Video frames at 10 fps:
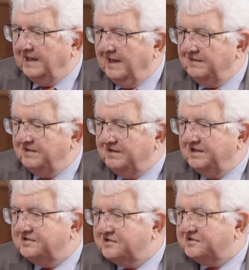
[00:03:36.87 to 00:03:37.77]
And
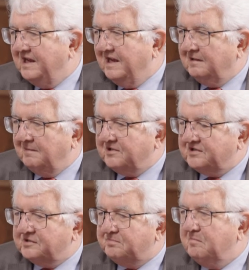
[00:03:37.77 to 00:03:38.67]
this is the area which
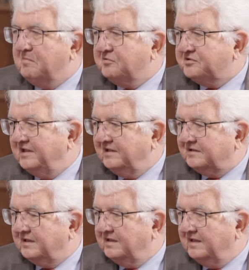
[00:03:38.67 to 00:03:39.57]
has been most
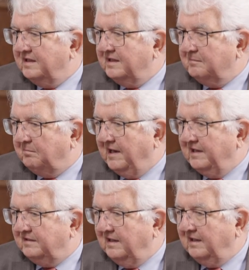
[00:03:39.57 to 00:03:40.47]
hit
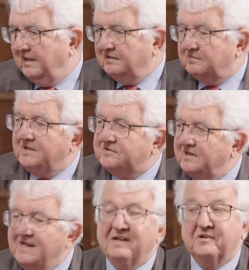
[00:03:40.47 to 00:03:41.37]
by the increase
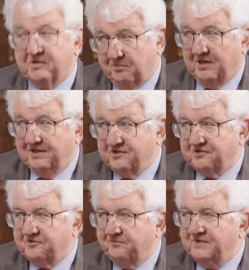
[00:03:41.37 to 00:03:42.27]
in energy
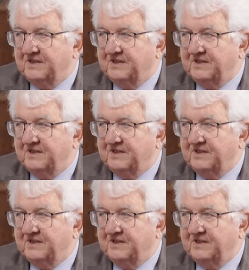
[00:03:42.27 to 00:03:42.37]
prices.